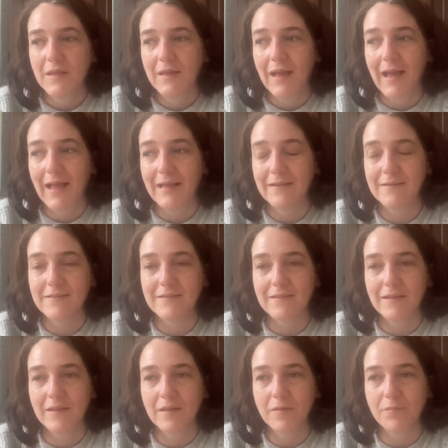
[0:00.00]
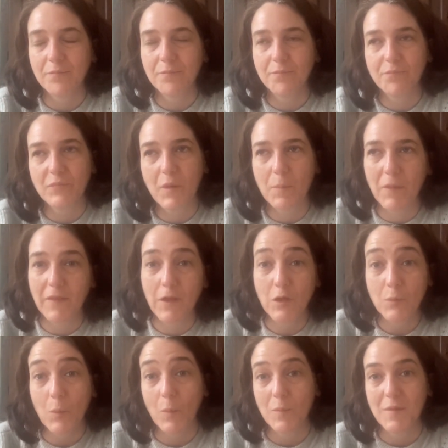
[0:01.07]
the
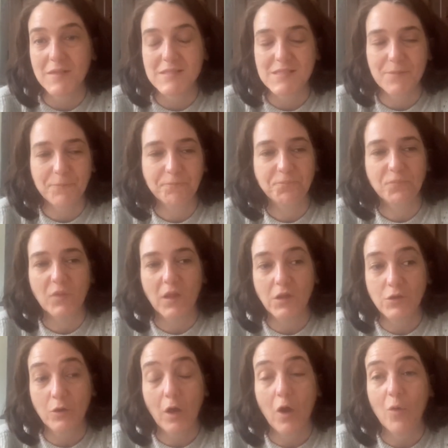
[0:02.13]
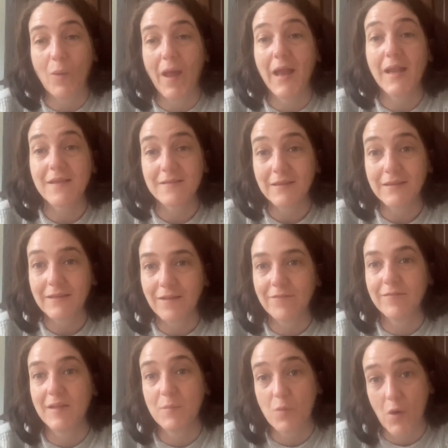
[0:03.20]
only problem is you go away and it's a
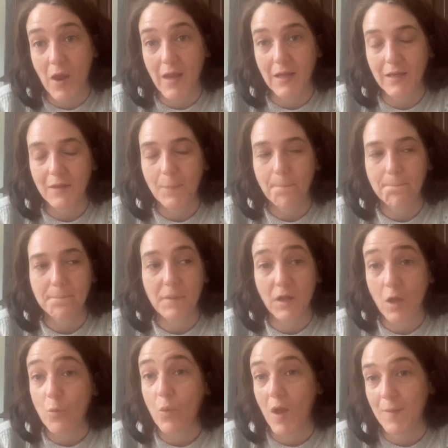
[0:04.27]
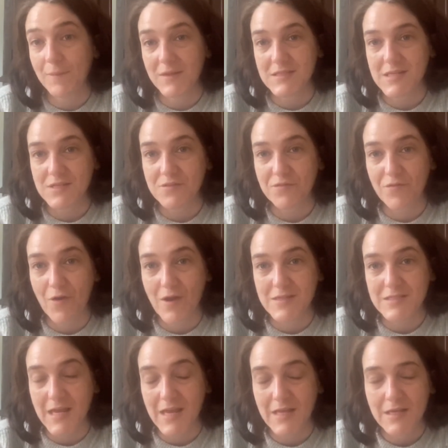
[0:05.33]
lovely break. But I work Monday to
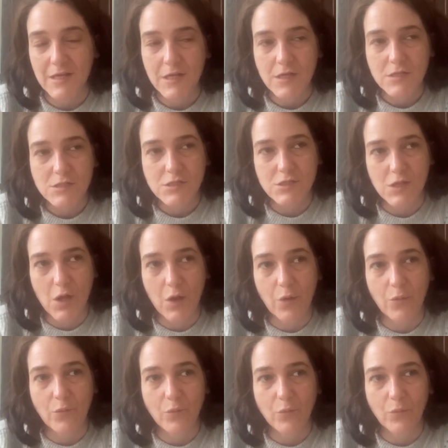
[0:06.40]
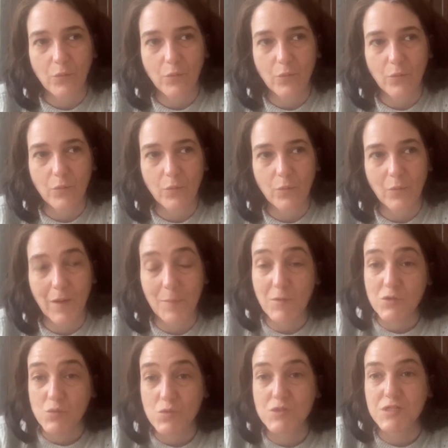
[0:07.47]
Friday. So we had my
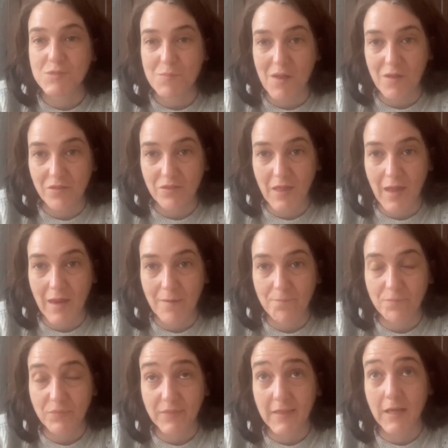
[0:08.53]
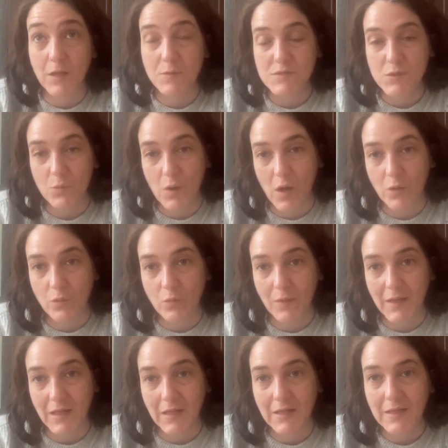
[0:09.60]
daughter's birthday. Then I was at work all
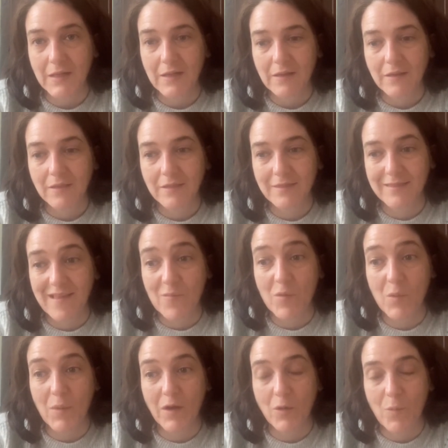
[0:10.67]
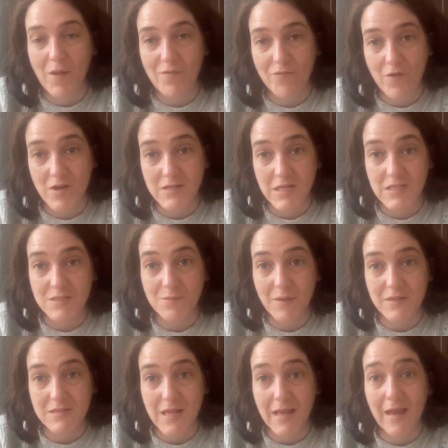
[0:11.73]
week. Then we went away Friday to
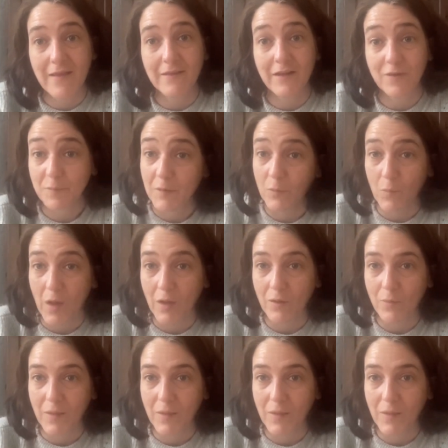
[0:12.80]
Monday. And then I've been at work